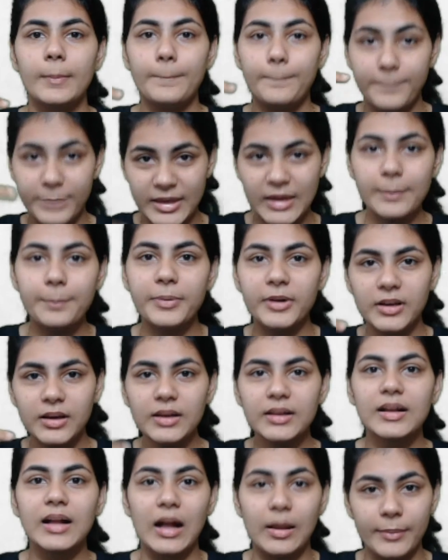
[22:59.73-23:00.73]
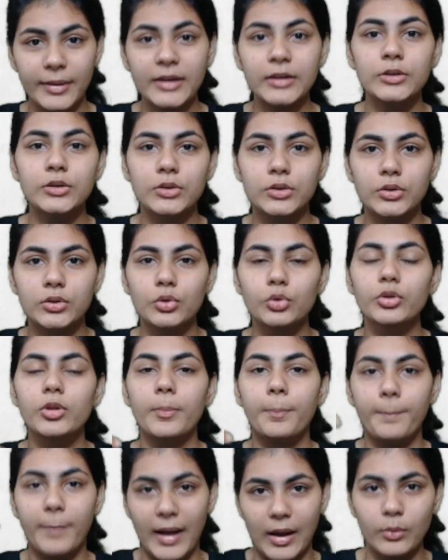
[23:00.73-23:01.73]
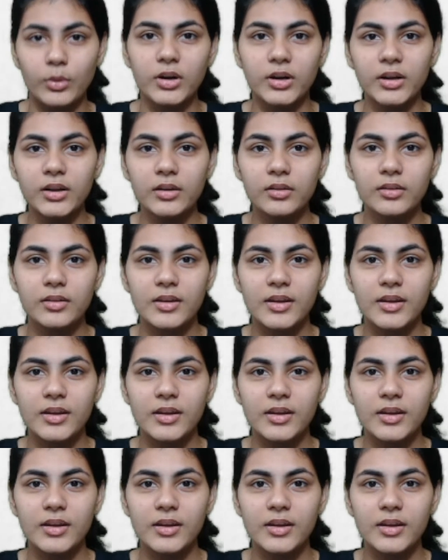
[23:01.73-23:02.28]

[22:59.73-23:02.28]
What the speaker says: people coming to the power,